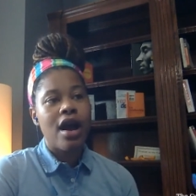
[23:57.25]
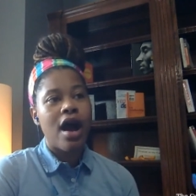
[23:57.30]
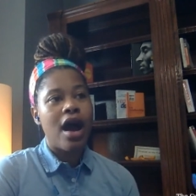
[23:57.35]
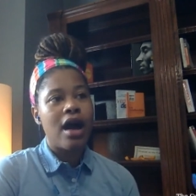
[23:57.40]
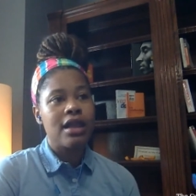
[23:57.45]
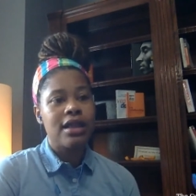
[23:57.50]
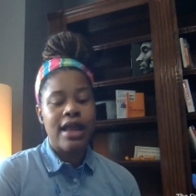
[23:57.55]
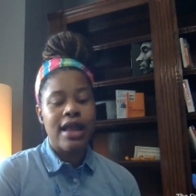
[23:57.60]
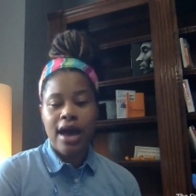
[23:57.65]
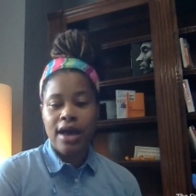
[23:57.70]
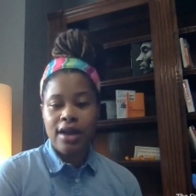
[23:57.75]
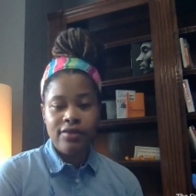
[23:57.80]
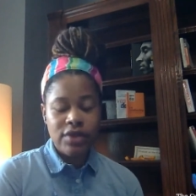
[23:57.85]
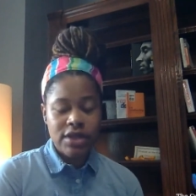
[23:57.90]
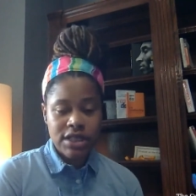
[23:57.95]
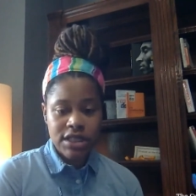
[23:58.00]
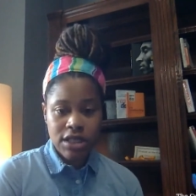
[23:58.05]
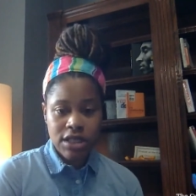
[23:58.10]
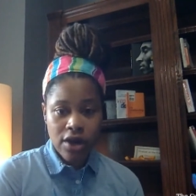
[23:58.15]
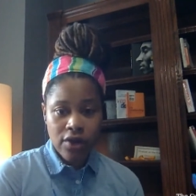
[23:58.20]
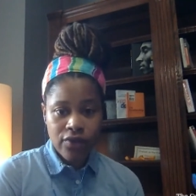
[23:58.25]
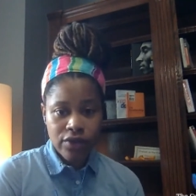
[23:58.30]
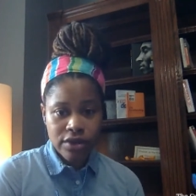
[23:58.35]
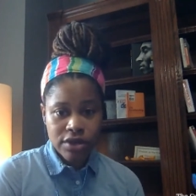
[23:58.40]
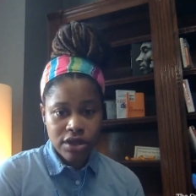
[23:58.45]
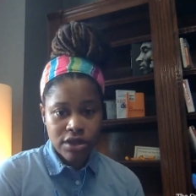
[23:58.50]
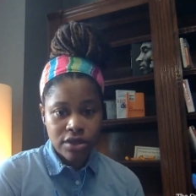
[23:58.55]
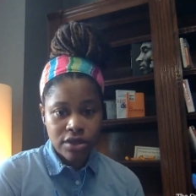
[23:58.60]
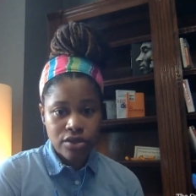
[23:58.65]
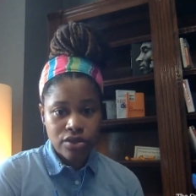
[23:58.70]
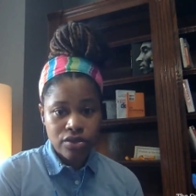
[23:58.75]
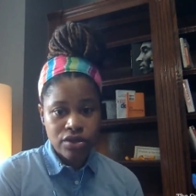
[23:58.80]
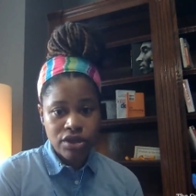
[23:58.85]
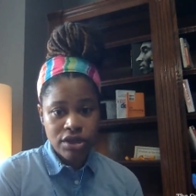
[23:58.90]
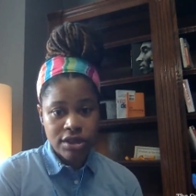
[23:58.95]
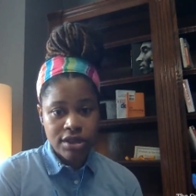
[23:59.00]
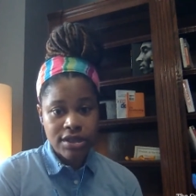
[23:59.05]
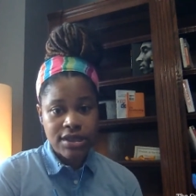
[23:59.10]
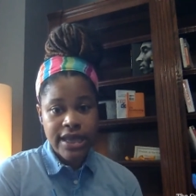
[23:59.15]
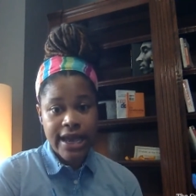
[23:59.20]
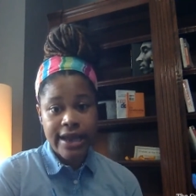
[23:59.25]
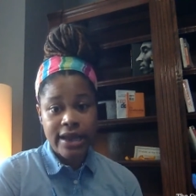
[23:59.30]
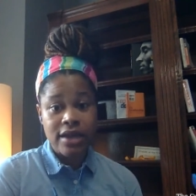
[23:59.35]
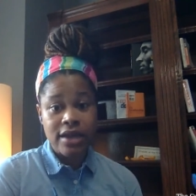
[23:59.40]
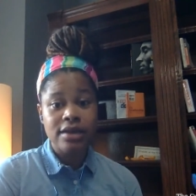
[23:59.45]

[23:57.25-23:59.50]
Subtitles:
a lot of the software solutions that